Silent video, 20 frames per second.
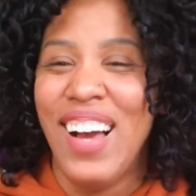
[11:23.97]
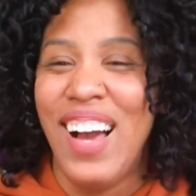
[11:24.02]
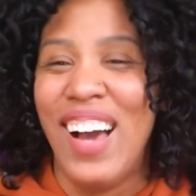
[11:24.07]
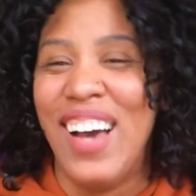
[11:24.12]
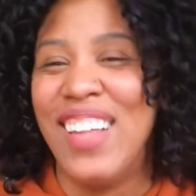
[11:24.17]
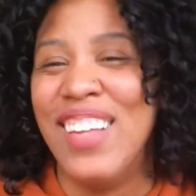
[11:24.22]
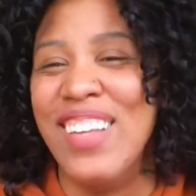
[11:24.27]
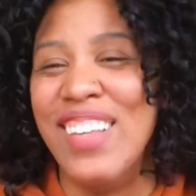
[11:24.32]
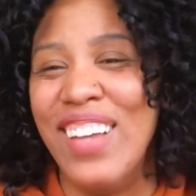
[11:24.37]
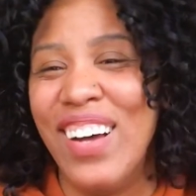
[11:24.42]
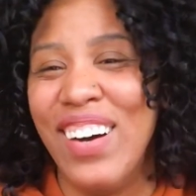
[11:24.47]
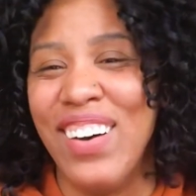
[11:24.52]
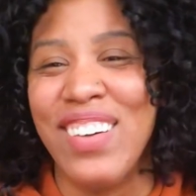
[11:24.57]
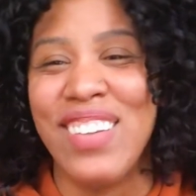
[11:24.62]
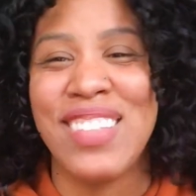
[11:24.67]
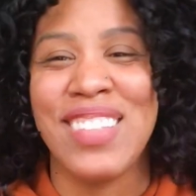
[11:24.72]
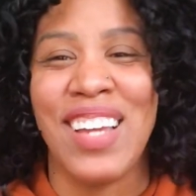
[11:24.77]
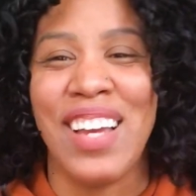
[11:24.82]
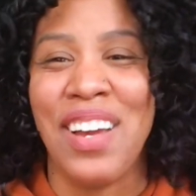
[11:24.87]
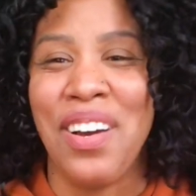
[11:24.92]
don't know,
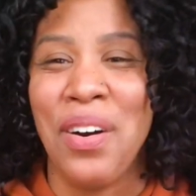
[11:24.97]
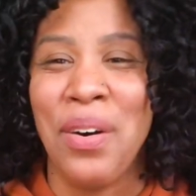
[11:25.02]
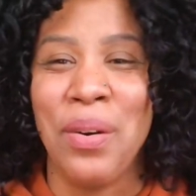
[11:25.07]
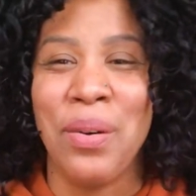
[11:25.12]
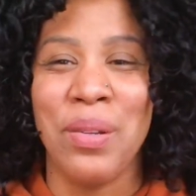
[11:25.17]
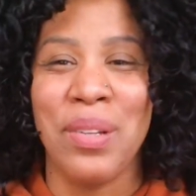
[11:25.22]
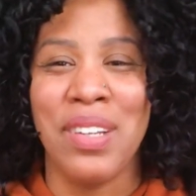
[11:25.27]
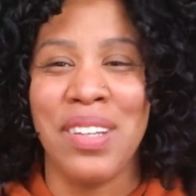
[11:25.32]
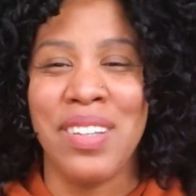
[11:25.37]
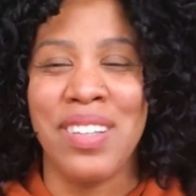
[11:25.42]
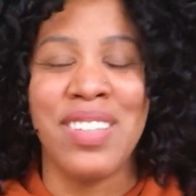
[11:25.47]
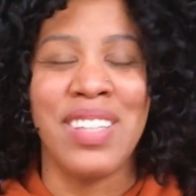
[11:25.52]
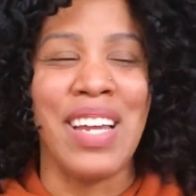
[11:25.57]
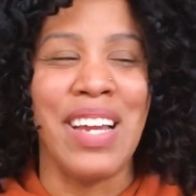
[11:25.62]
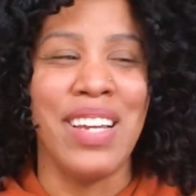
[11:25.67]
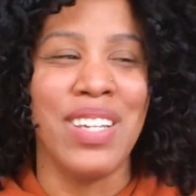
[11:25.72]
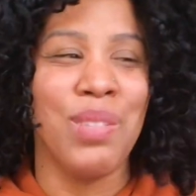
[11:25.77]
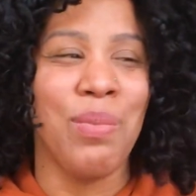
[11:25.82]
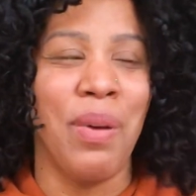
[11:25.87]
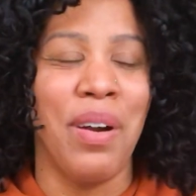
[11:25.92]
it's like a whole little
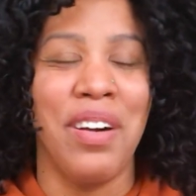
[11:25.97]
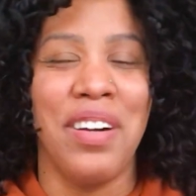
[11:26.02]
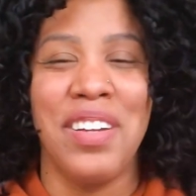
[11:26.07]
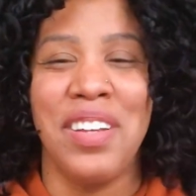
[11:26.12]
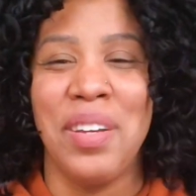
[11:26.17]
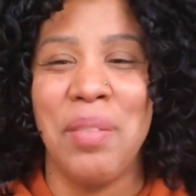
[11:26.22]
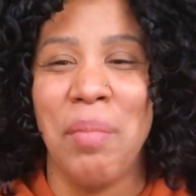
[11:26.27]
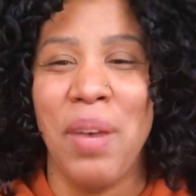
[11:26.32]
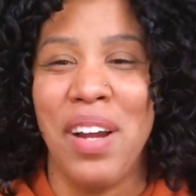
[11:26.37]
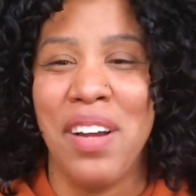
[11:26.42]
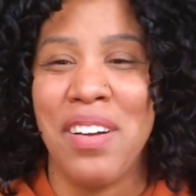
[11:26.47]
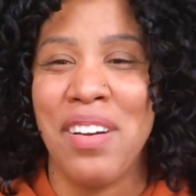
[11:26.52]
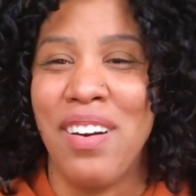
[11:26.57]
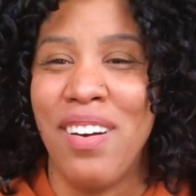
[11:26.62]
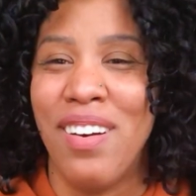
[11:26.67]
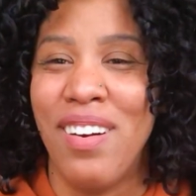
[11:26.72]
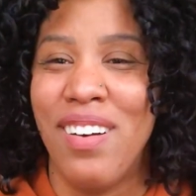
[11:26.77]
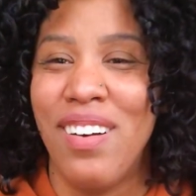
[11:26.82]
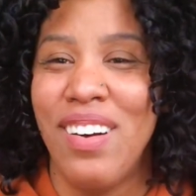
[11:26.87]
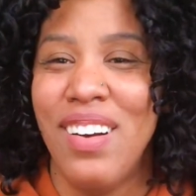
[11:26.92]
dance party in my
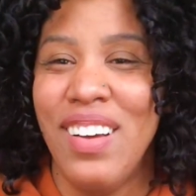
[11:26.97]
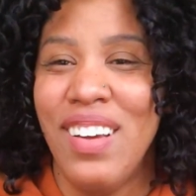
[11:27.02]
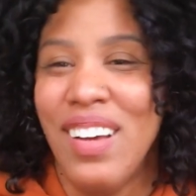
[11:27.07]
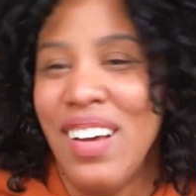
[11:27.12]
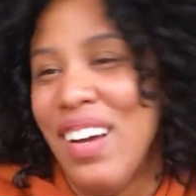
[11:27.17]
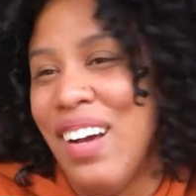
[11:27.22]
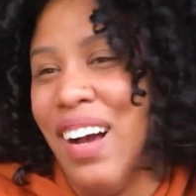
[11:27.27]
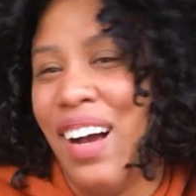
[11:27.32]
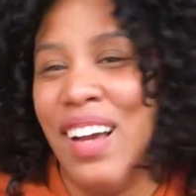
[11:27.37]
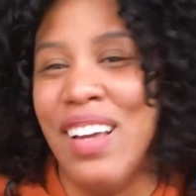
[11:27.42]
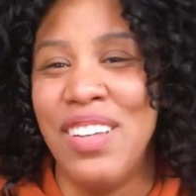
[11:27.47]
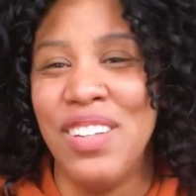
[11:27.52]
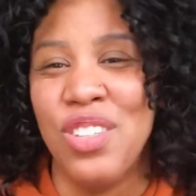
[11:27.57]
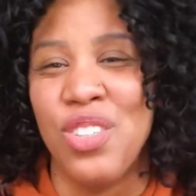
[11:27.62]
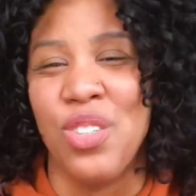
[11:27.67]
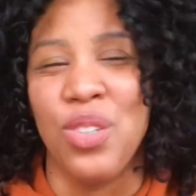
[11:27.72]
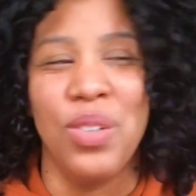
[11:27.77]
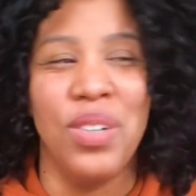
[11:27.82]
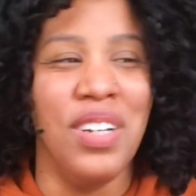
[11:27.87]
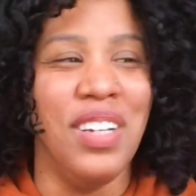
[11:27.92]
car. I
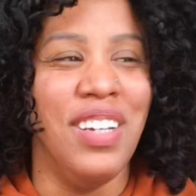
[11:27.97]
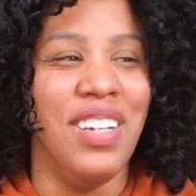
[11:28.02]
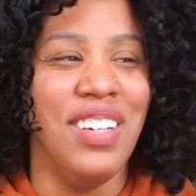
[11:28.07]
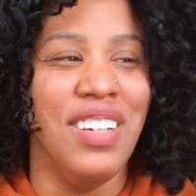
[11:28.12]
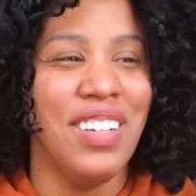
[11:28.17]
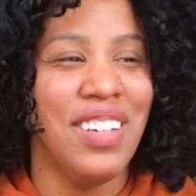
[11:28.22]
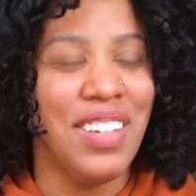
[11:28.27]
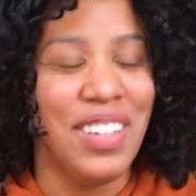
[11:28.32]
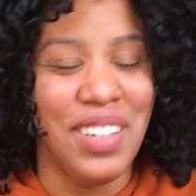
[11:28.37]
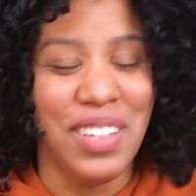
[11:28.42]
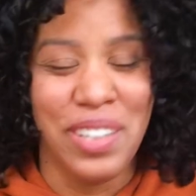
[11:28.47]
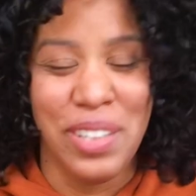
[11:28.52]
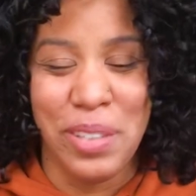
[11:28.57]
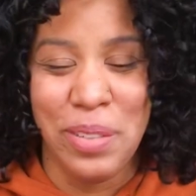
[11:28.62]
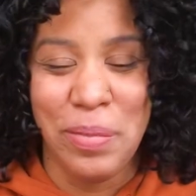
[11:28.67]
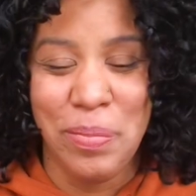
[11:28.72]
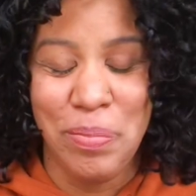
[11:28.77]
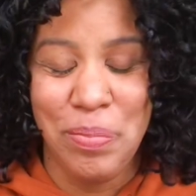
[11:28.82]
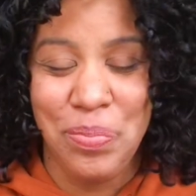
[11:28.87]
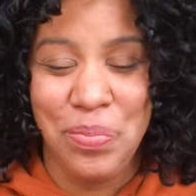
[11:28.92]
enjoy it.
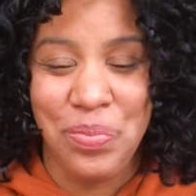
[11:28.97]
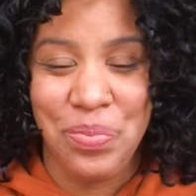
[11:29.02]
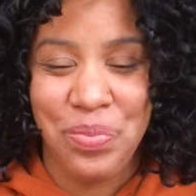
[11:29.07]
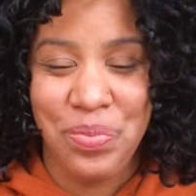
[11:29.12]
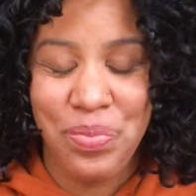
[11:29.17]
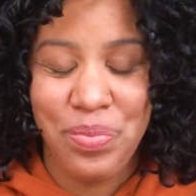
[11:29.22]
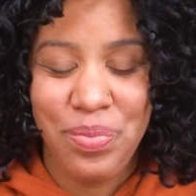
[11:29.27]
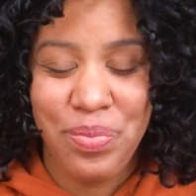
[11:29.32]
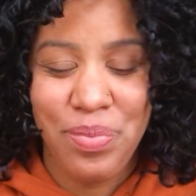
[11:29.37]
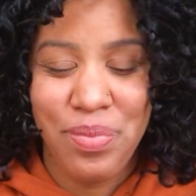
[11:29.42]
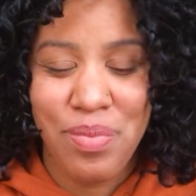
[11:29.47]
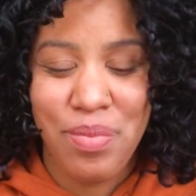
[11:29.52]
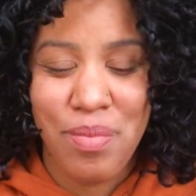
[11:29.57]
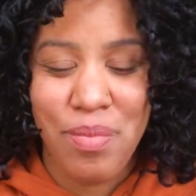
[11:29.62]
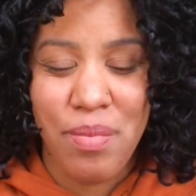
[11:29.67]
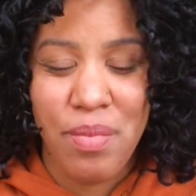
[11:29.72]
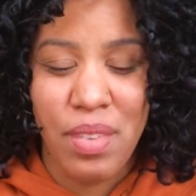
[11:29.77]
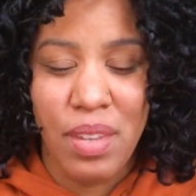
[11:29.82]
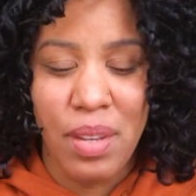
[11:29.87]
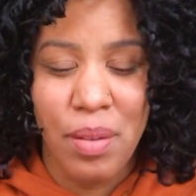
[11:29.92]
But
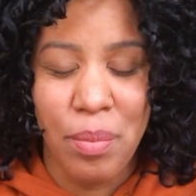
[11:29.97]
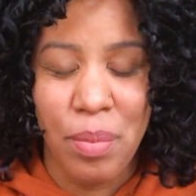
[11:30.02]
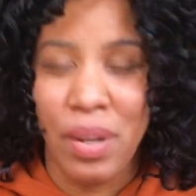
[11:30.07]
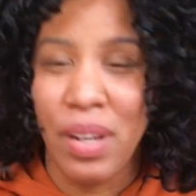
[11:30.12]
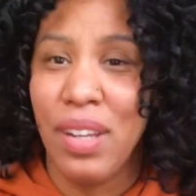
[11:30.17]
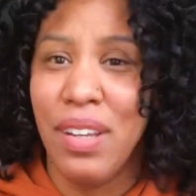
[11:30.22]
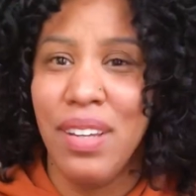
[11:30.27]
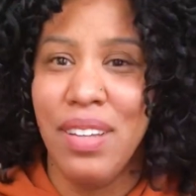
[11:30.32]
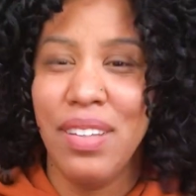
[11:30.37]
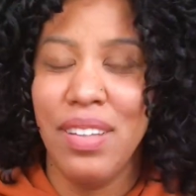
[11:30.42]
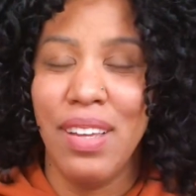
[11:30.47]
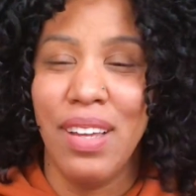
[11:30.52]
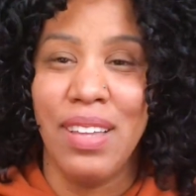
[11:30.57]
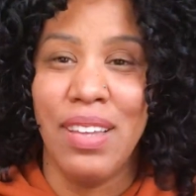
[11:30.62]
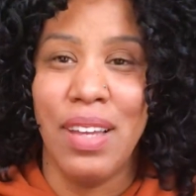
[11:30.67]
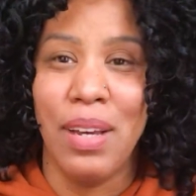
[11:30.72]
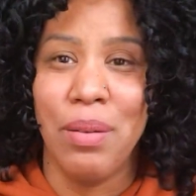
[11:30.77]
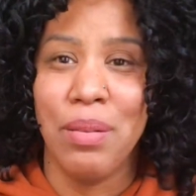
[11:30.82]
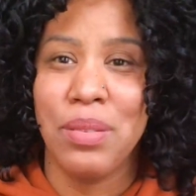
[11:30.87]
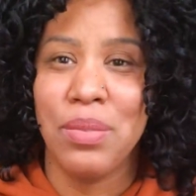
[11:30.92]
yeah,
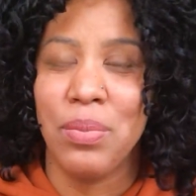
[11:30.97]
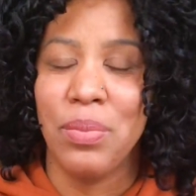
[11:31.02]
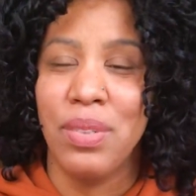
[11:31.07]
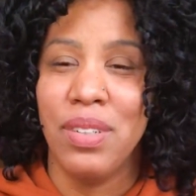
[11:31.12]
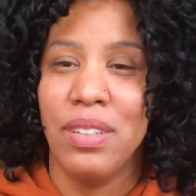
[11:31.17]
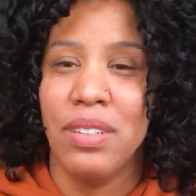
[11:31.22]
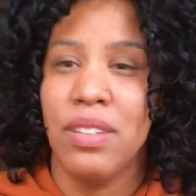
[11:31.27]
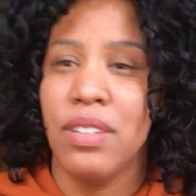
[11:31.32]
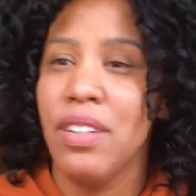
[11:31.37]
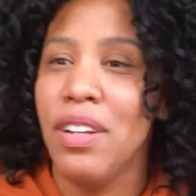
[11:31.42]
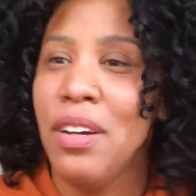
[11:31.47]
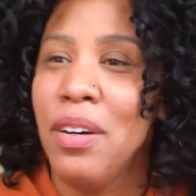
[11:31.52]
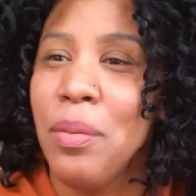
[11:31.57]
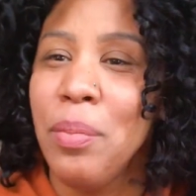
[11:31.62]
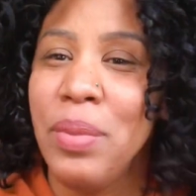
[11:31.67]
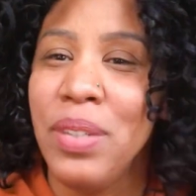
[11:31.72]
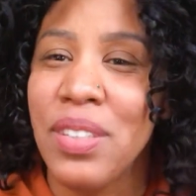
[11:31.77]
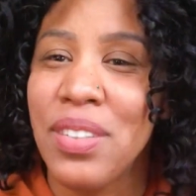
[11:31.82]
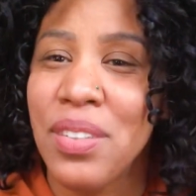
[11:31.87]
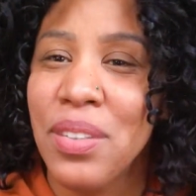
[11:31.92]
that was weird. No,
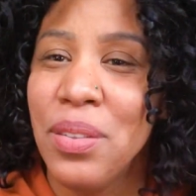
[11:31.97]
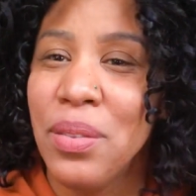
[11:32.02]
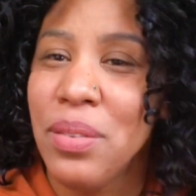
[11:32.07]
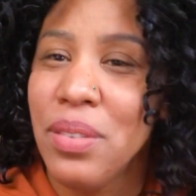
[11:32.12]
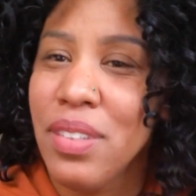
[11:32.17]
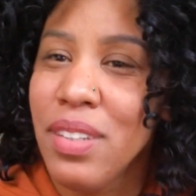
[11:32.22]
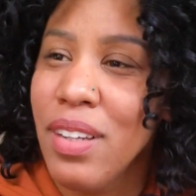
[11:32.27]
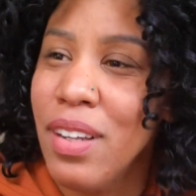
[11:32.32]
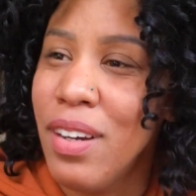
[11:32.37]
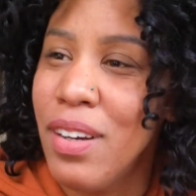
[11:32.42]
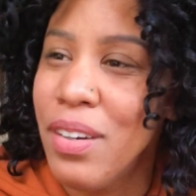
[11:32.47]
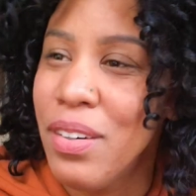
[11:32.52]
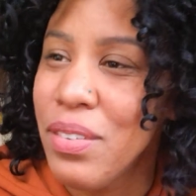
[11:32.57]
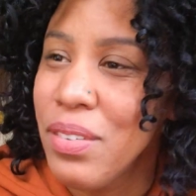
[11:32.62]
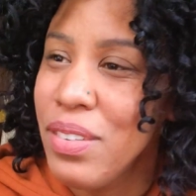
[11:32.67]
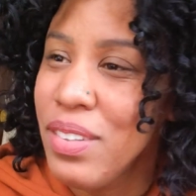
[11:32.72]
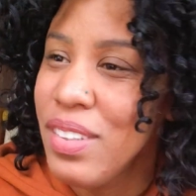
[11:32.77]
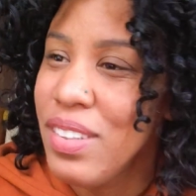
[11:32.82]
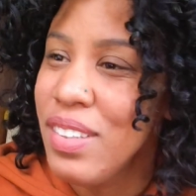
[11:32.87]
Bisou, no.